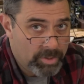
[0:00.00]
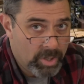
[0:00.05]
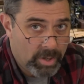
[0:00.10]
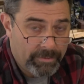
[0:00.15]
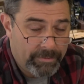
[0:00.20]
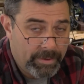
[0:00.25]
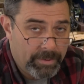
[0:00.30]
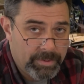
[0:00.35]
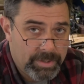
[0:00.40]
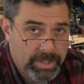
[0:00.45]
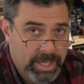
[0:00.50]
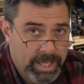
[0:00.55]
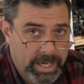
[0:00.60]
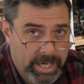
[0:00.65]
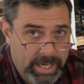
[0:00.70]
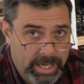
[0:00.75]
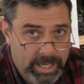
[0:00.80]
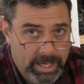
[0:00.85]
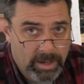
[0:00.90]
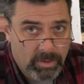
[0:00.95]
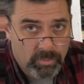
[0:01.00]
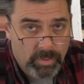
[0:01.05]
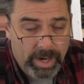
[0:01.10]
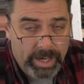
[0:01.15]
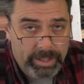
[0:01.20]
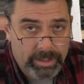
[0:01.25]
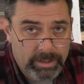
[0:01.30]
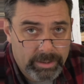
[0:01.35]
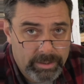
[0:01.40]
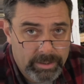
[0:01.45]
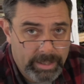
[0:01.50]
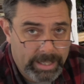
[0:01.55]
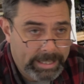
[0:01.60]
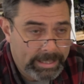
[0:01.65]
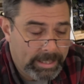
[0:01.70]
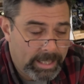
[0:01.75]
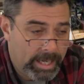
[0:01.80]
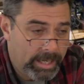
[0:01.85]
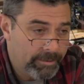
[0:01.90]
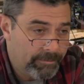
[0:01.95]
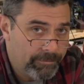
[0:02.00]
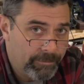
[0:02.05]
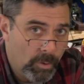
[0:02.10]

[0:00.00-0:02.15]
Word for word: So if it was on a, a regular inline